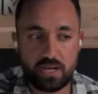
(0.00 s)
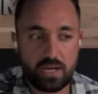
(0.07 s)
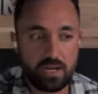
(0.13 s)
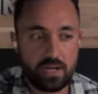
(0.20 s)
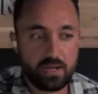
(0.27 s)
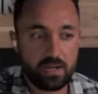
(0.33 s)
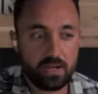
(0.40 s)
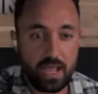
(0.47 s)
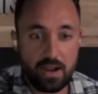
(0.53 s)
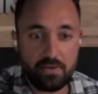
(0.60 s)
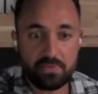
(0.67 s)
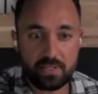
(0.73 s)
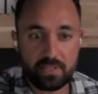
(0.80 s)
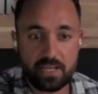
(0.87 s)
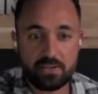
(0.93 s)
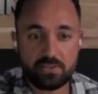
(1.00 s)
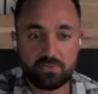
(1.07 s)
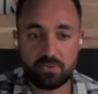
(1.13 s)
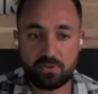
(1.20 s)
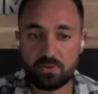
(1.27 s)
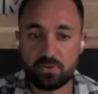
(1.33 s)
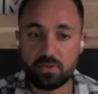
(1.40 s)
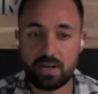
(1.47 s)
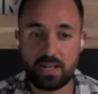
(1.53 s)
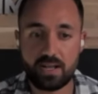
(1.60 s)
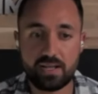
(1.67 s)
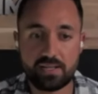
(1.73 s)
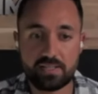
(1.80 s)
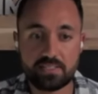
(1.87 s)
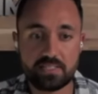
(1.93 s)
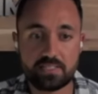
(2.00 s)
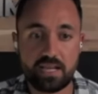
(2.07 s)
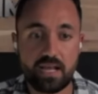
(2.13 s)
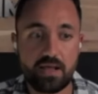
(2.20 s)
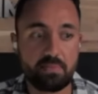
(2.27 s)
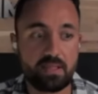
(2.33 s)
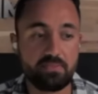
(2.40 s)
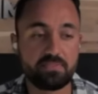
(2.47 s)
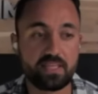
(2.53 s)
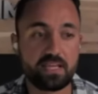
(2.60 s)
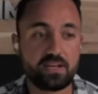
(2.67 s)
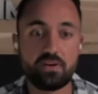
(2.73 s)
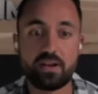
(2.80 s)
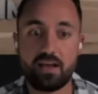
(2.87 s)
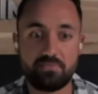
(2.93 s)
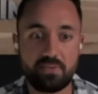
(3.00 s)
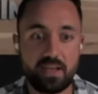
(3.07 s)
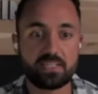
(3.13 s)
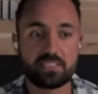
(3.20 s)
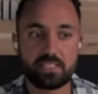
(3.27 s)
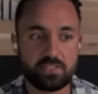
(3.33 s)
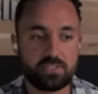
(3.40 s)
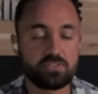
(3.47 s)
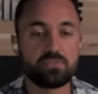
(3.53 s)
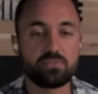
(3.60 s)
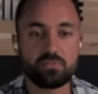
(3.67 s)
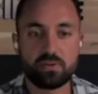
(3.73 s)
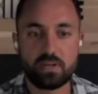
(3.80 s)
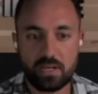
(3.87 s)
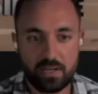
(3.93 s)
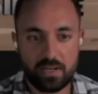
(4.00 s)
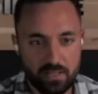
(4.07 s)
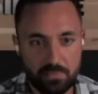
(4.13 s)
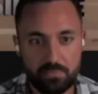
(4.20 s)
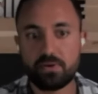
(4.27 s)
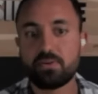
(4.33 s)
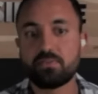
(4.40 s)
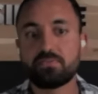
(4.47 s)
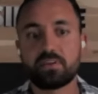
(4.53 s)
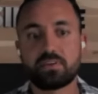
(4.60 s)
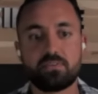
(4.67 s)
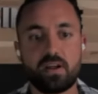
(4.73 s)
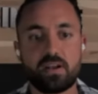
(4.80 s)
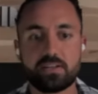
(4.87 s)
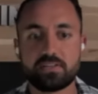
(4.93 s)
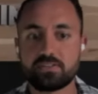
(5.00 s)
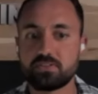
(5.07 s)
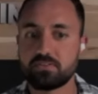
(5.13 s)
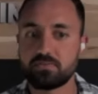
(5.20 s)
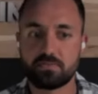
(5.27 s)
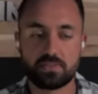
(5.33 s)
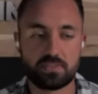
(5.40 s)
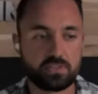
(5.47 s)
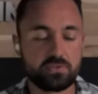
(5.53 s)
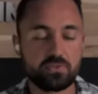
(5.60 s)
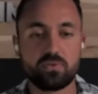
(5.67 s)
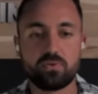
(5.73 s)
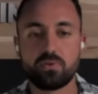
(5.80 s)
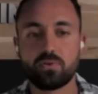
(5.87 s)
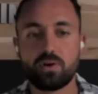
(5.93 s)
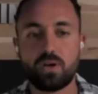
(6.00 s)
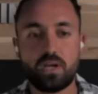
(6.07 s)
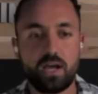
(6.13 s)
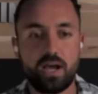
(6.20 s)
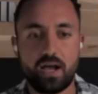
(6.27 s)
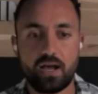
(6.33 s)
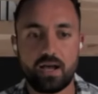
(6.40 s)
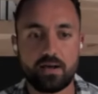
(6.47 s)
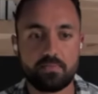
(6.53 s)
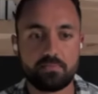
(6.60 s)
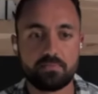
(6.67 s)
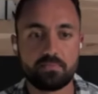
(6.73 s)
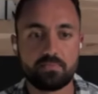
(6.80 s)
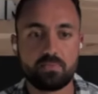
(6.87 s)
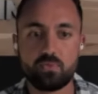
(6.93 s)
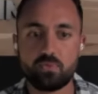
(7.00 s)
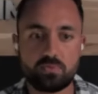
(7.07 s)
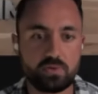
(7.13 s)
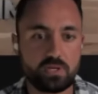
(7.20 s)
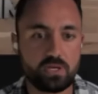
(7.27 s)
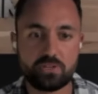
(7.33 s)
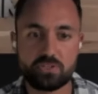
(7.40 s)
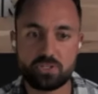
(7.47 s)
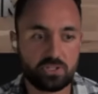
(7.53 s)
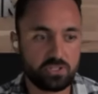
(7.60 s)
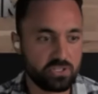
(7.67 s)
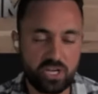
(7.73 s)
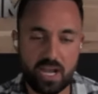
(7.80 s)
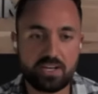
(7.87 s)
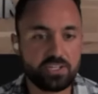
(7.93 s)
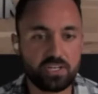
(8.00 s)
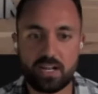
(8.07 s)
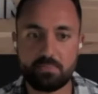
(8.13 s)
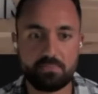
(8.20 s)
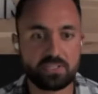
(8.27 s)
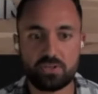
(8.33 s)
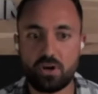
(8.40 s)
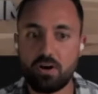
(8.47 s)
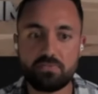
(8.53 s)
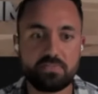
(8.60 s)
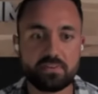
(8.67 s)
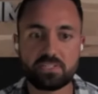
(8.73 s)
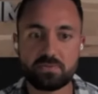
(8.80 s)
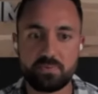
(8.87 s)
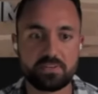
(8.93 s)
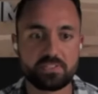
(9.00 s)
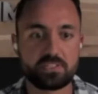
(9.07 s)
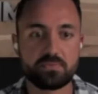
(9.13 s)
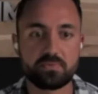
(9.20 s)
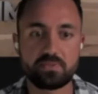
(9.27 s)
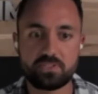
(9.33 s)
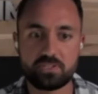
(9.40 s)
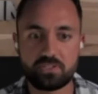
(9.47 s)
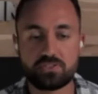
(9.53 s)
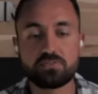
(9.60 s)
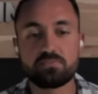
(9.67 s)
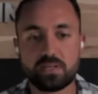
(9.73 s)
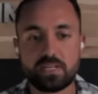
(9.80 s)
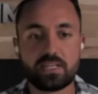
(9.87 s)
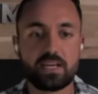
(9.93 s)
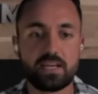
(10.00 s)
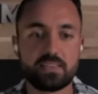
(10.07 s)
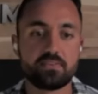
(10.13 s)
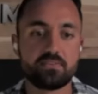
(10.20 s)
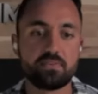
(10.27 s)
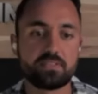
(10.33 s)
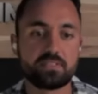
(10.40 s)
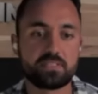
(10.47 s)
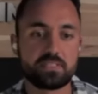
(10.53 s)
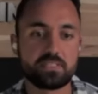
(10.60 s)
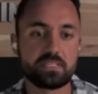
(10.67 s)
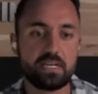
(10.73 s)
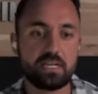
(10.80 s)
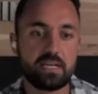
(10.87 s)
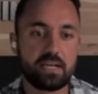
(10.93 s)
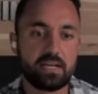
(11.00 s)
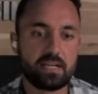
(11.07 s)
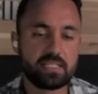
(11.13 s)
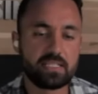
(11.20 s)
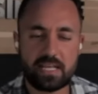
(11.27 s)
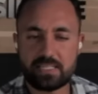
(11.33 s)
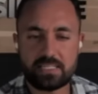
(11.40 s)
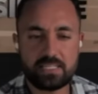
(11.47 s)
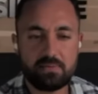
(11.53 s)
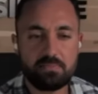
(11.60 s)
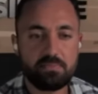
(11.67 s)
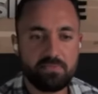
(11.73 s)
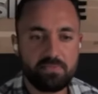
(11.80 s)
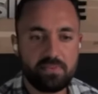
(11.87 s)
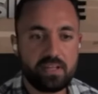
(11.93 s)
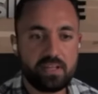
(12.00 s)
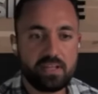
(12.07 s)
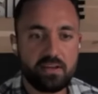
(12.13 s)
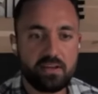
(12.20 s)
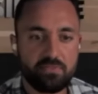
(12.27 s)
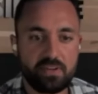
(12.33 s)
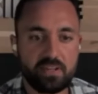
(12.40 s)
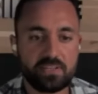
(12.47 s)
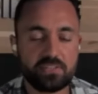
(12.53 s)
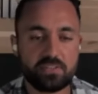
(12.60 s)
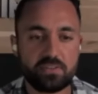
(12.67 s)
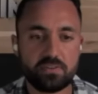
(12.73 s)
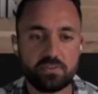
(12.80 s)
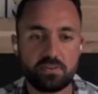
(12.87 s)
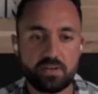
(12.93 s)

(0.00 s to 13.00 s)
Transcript: advocate for your clients if they don't have access to the perfect running surface, or just change it up as often as possible just to mitigate the risks? Does that seem fair to you?